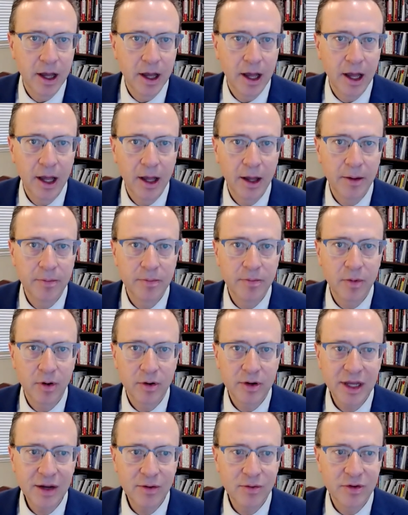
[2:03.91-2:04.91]
Um,
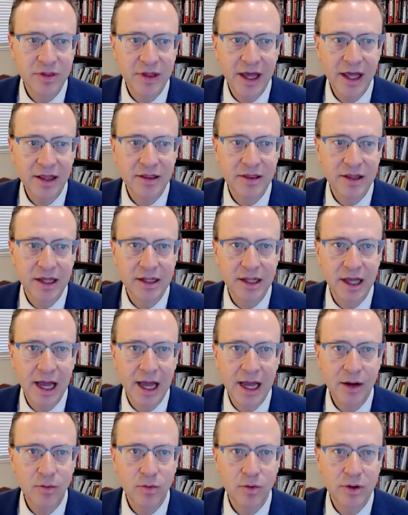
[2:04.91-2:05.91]
okay, with that, then
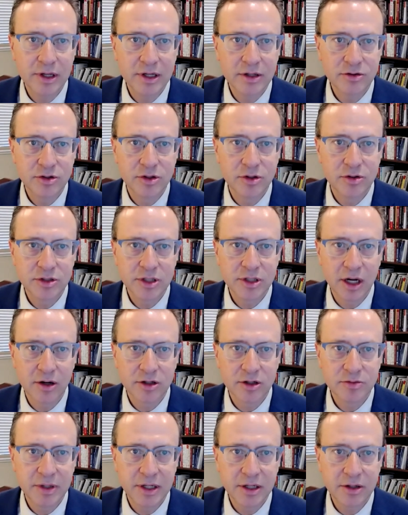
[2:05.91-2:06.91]
I will introduce
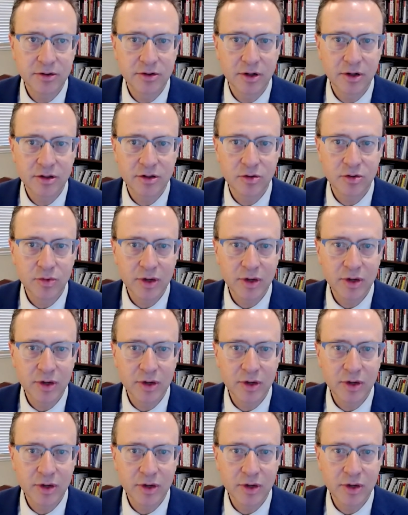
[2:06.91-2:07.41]
our speaker, Dr.